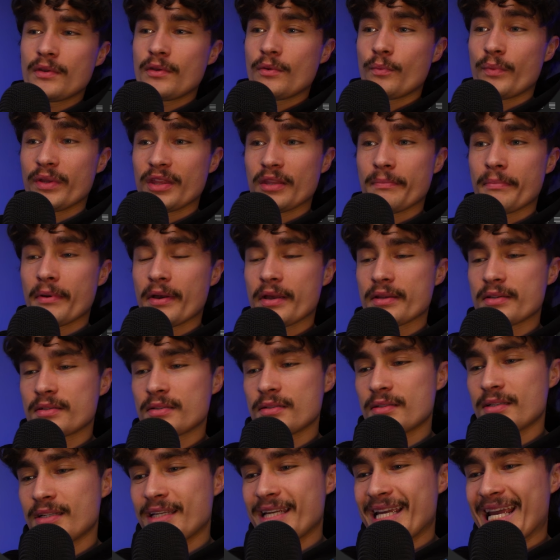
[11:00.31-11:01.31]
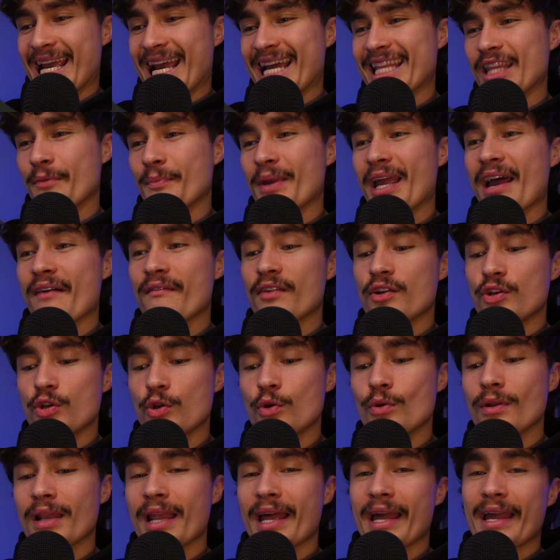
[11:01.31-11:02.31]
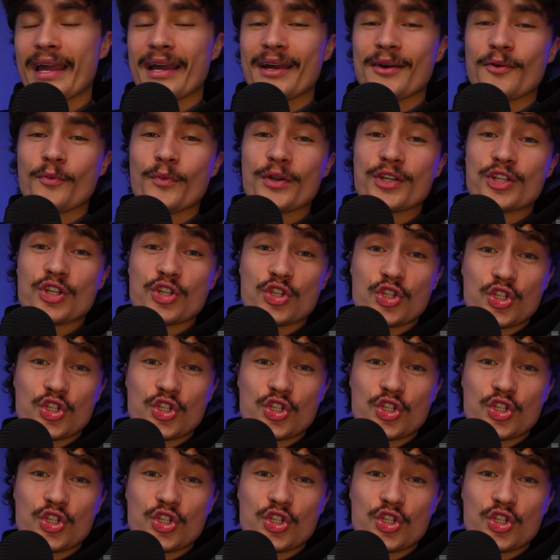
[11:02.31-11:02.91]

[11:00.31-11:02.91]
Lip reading: with the person, and then we have a new layer, which is